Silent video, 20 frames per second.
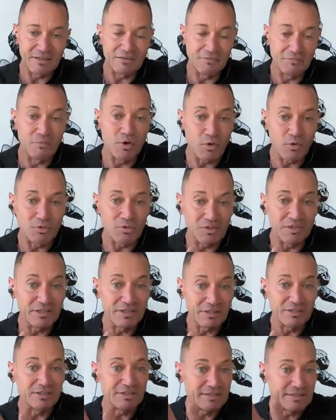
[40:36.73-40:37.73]
more
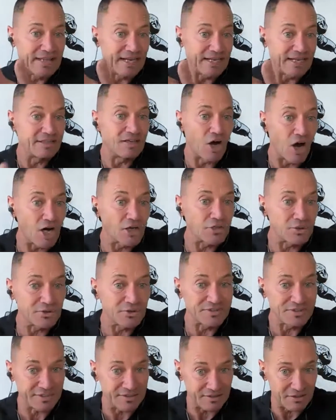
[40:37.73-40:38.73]
than
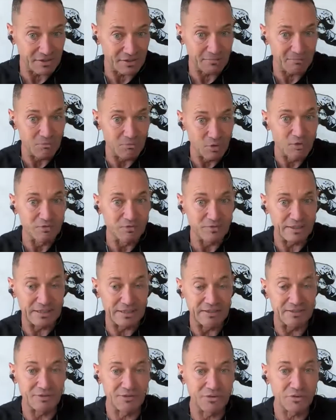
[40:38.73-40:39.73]
others that are
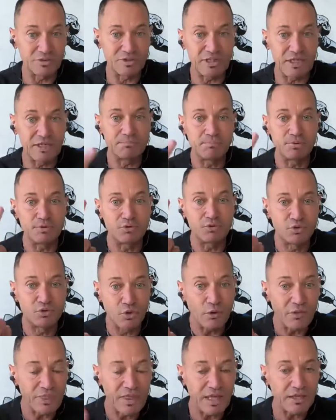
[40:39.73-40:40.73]
moving. So they put
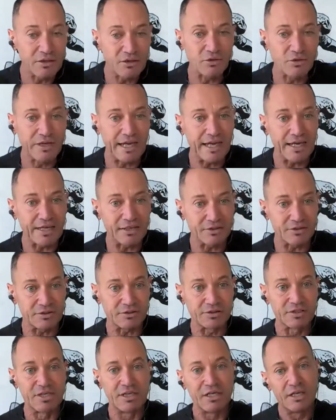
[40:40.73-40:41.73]
two things
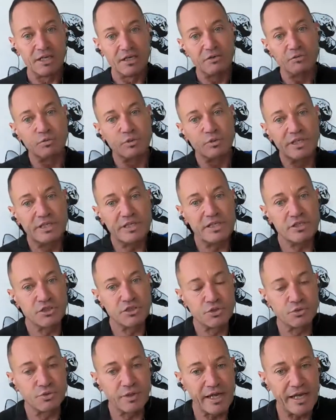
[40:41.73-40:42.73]
together. We need
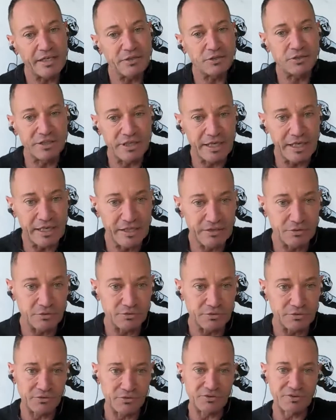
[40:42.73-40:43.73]
to educate
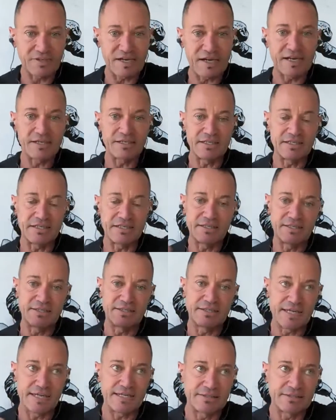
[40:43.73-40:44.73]
our society
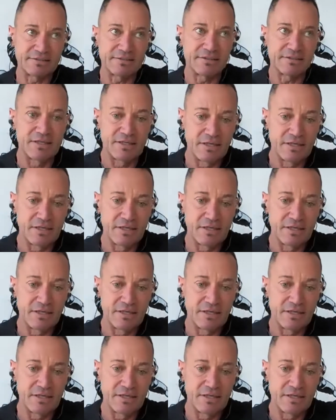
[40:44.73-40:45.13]
that